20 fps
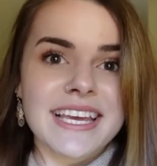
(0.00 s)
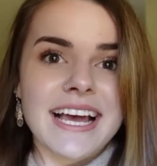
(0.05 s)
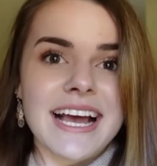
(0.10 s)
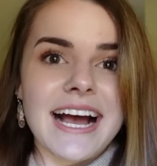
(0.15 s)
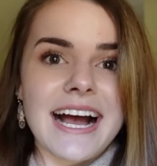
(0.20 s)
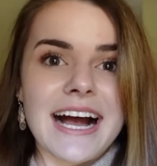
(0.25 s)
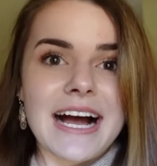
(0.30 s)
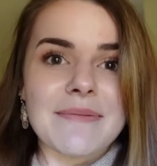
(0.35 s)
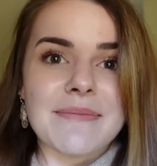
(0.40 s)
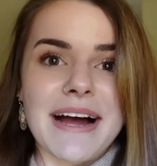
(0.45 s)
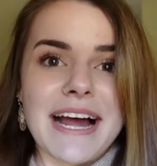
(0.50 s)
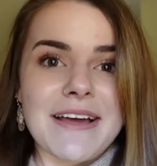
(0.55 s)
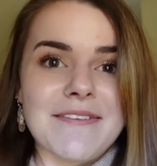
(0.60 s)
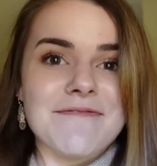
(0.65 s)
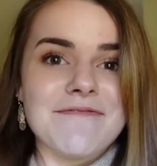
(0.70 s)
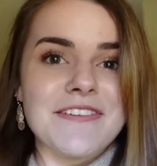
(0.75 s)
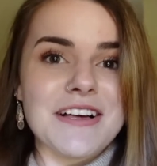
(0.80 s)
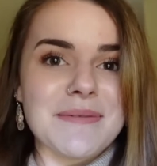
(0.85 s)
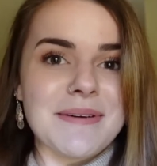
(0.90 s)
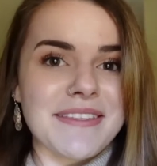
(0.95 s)
I
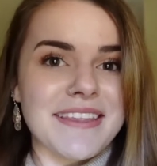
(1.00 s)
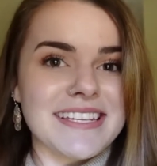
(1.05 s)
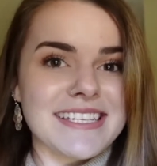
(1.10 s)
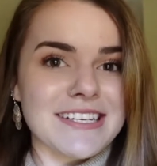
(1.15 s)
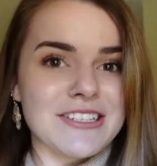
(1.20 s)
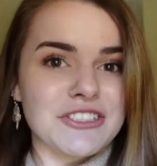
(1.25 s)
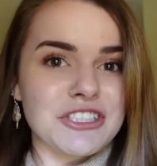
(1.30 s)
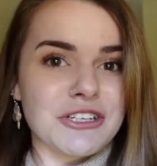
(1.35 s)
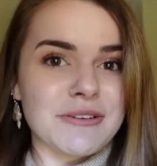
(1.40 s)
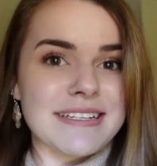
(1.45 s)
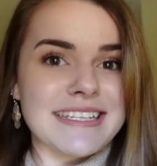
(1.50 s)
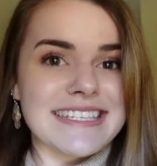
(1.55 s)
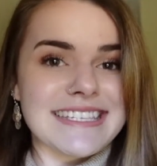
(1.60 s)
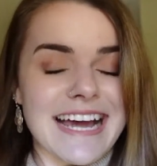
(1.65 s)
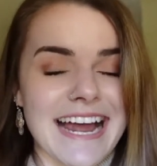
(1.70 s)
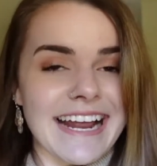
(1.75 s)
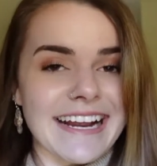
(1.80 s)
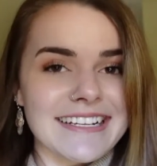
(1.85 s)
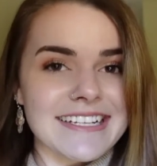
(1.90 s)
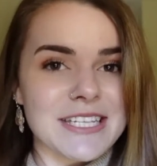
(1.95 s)
am filming this intro
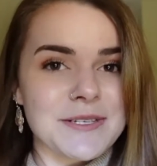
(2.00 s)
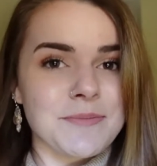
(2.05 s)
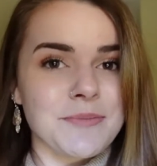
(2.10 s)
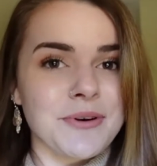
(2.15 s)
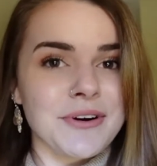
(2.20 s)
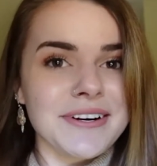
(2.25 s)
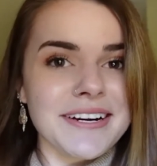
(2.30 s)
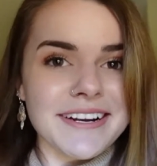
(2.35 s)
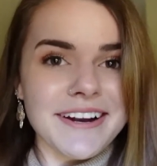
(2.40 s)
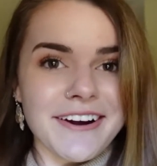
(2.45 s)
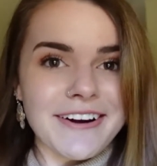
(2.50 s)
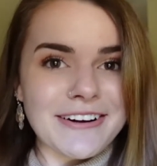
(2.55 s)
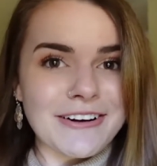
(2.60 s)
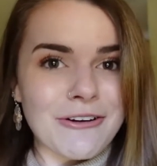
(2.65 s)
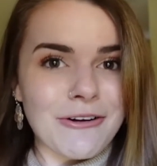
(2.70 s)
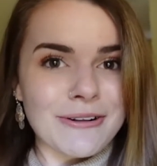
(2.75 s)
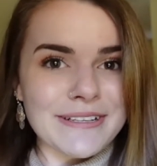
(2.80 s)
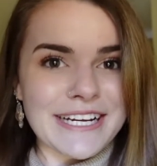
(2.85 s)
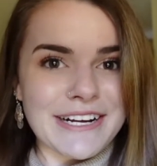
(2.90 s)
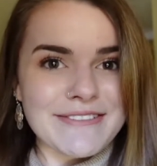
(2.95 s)
inside because it's pretty darn
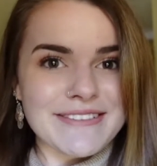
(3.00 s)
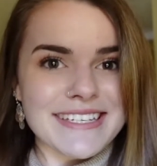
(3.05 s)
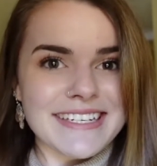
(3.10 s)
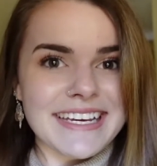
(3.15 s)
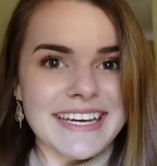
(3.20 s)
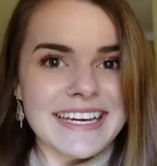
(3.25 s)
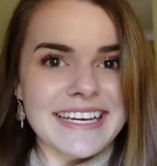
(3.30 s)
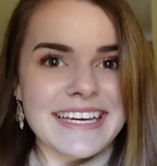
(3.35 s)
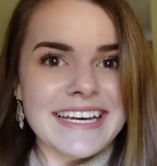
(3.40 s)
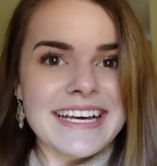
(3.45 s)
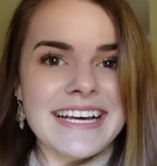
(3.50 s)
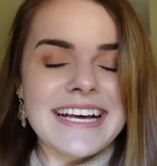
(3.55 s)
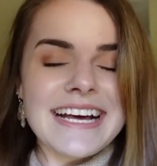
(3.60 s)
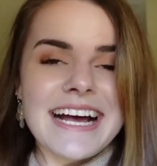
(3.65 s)
cold out today,